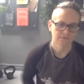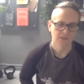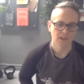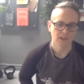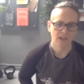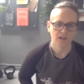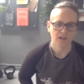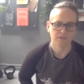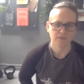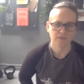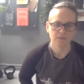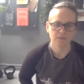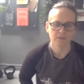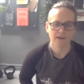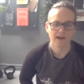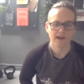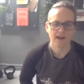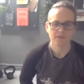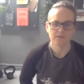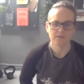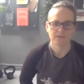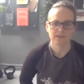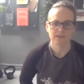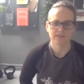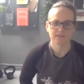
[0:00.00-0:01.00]
Lovely,
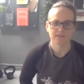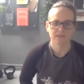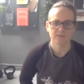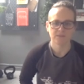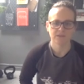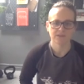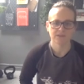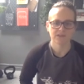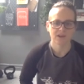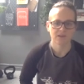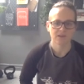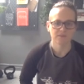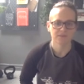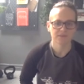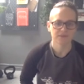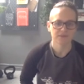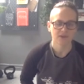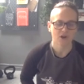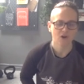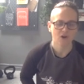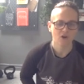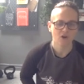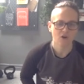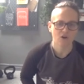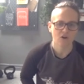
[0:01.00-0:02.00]
Pamela. Double jumps
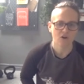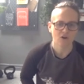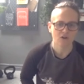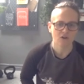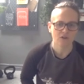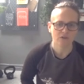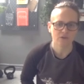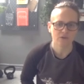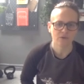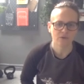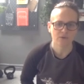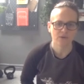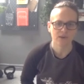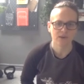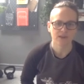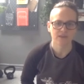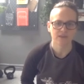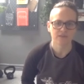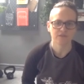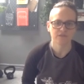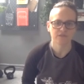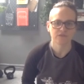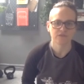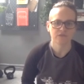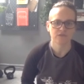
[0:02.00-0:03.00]
all the
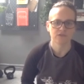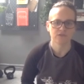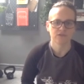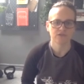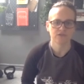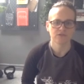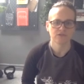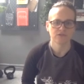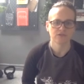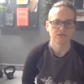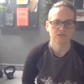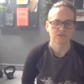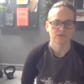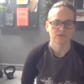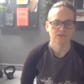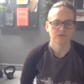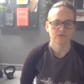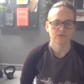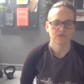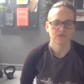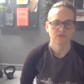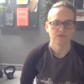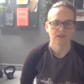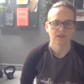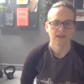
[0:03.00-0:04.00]
way through.
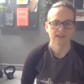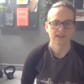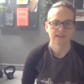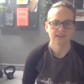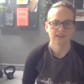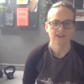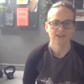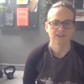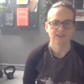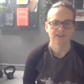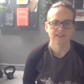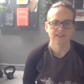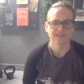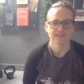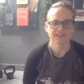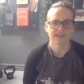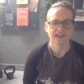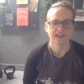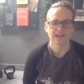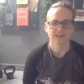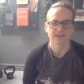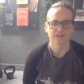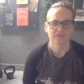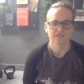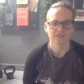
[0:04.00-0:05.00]
Right, Geraldine,
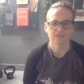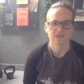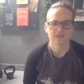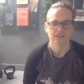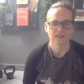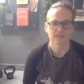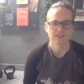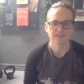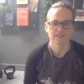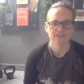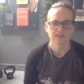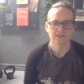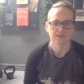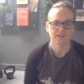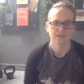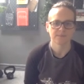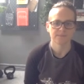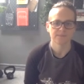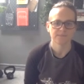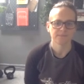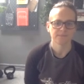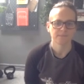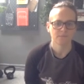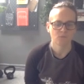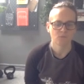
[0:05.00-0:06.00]
steady through these now.
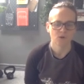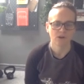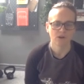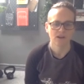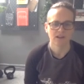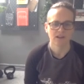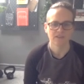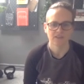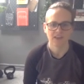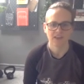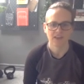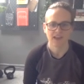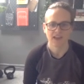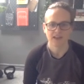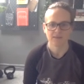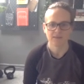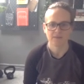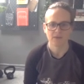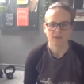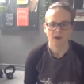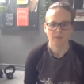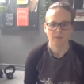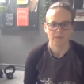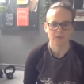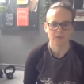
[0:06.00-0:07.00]
One at a time,
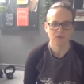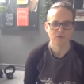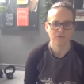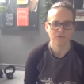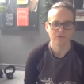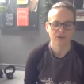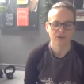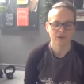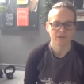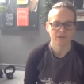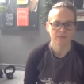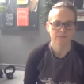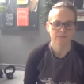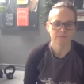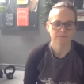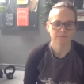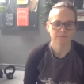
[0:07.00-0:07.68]
up and over.